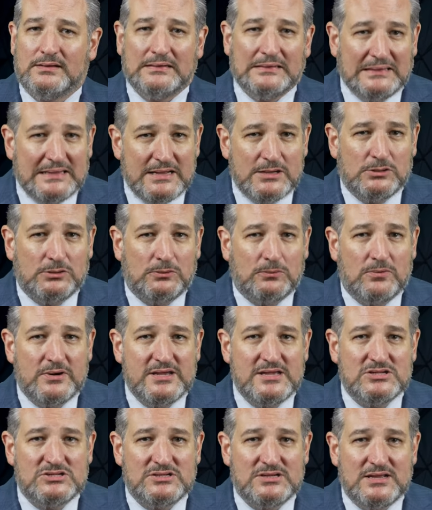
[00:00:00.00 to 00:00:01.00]
legal
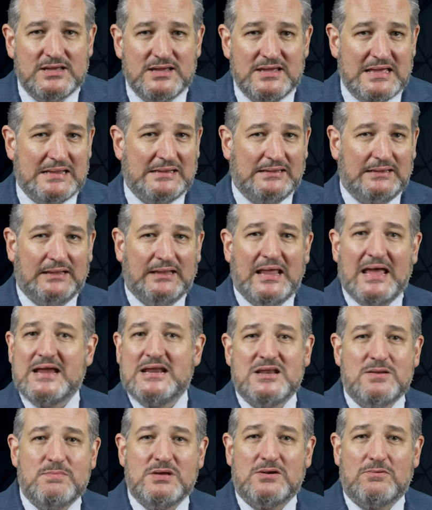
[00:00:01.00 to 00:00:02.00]
reasoning,
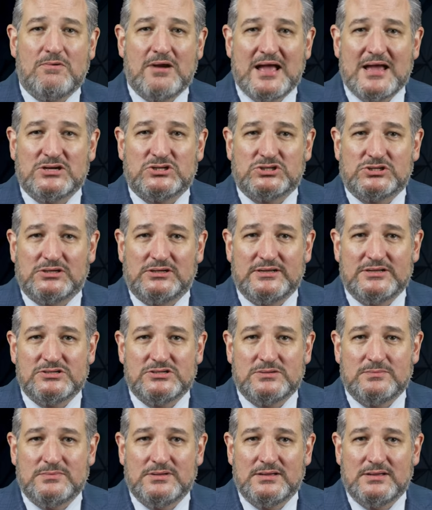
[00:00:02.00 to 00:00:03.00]
Enlightenment
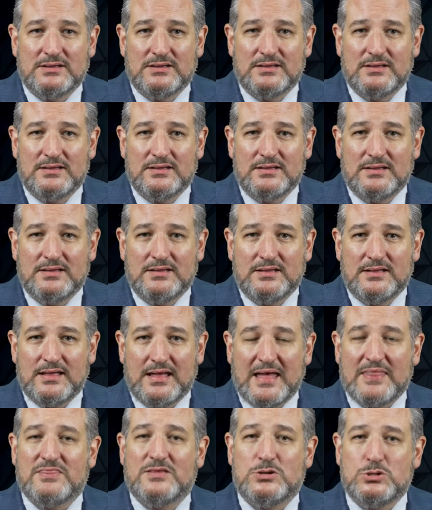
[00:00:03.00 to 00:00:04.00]
rationalism,
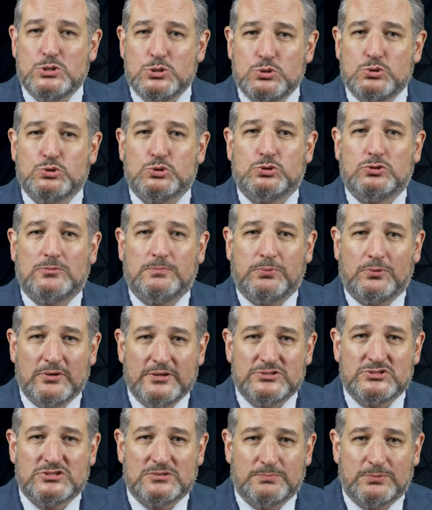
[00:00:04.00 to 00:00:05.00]
and the neutral
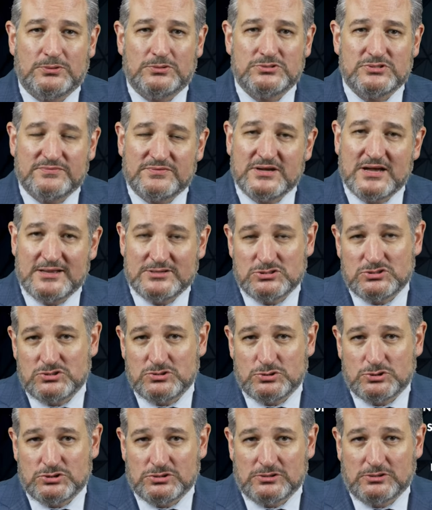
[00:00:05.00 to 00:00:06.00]
principles of
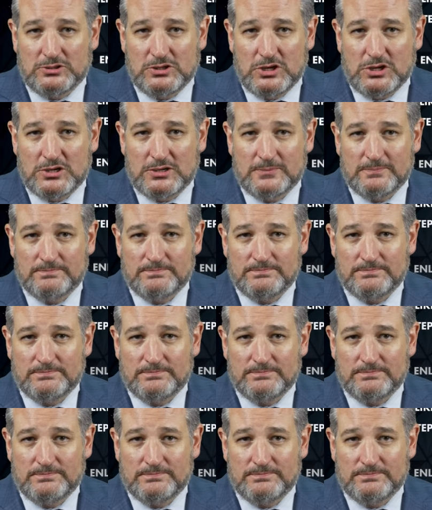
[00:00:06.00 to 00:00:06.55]
constitutional law.